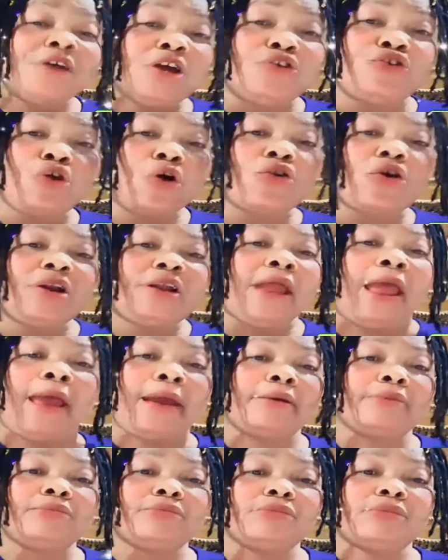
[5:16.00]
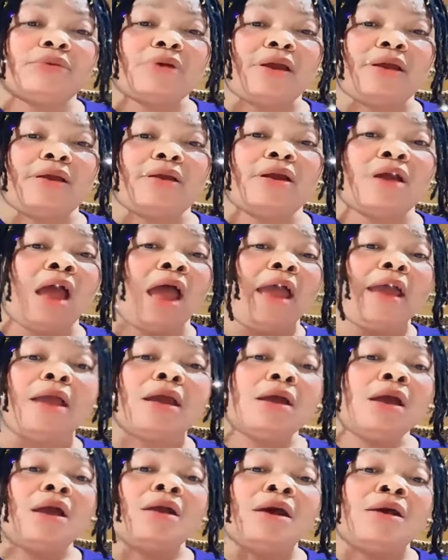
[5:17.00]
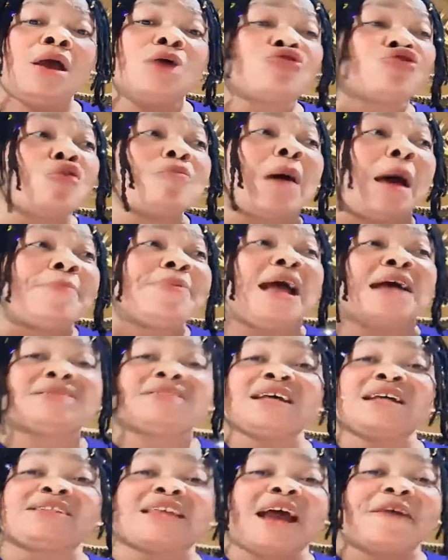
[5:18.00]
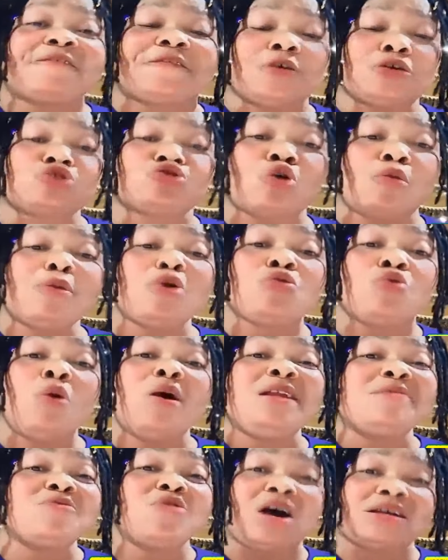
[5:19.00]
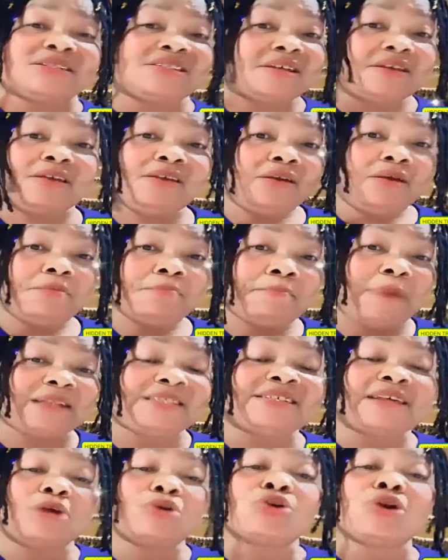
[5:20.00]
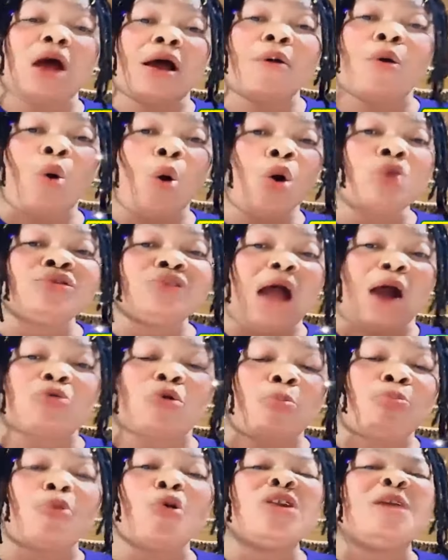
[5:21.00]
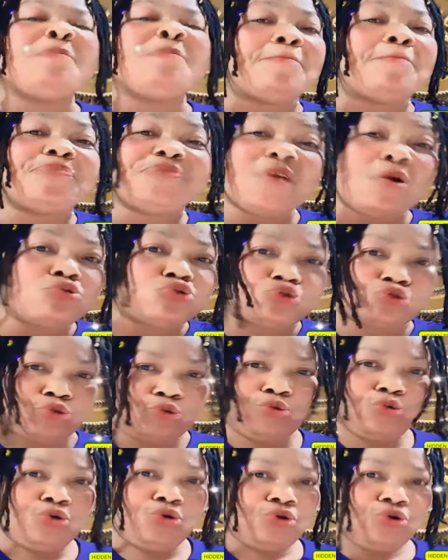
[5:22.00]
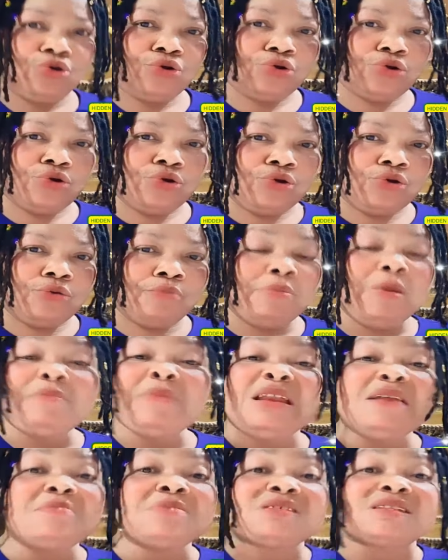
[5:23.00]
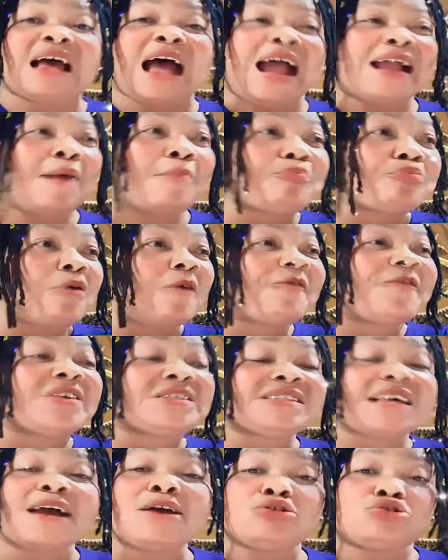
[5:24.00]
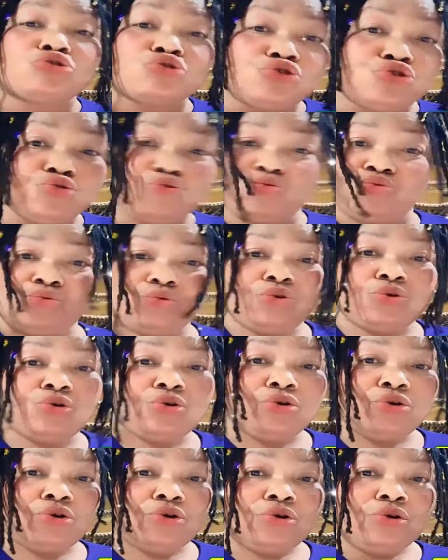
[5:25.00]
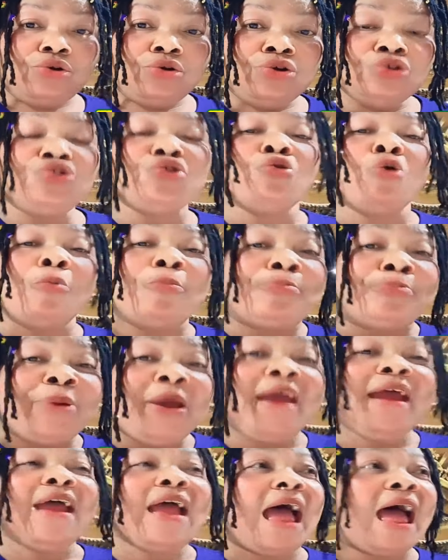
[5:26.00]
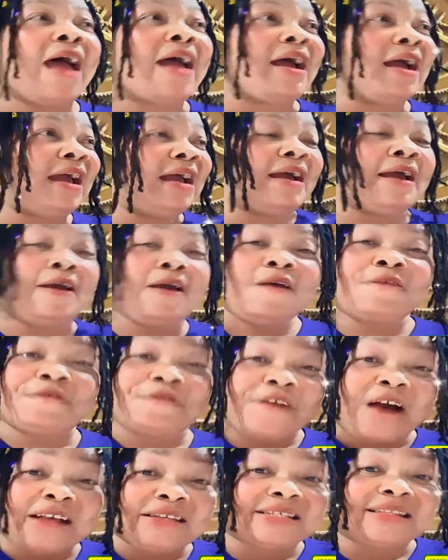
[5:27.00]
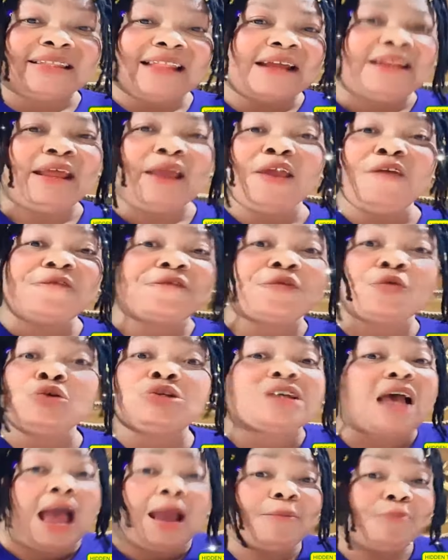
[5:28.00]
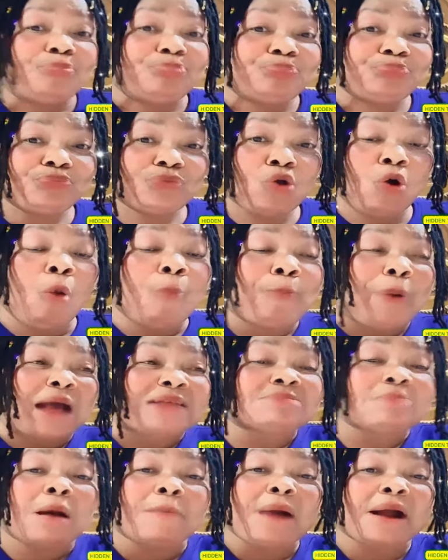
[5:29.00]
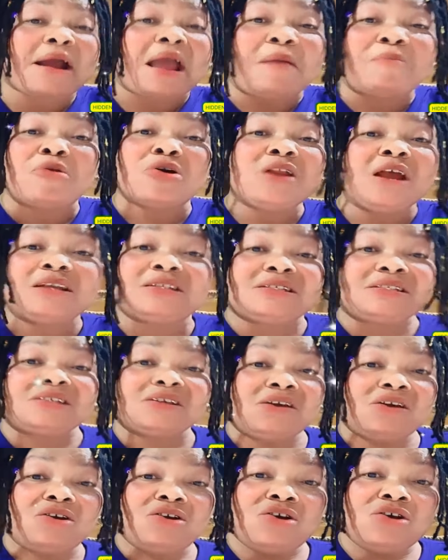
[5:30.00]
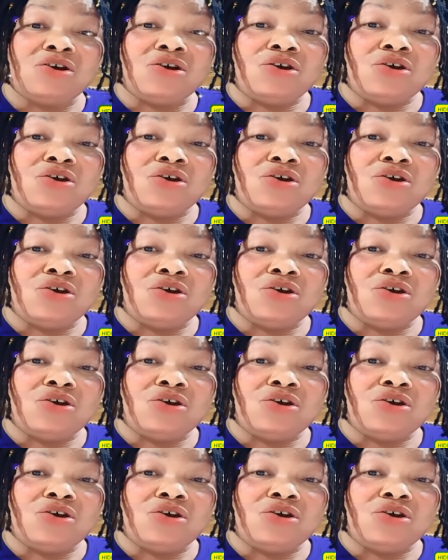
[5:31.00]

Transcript: Video no die. A drew baby, I said I feel so be good anymore. Say, but then you know, Uncle Polly be so. Maybe you must say, I am prophesying to you, you will be a first lady in future. Oh, pass my cable date.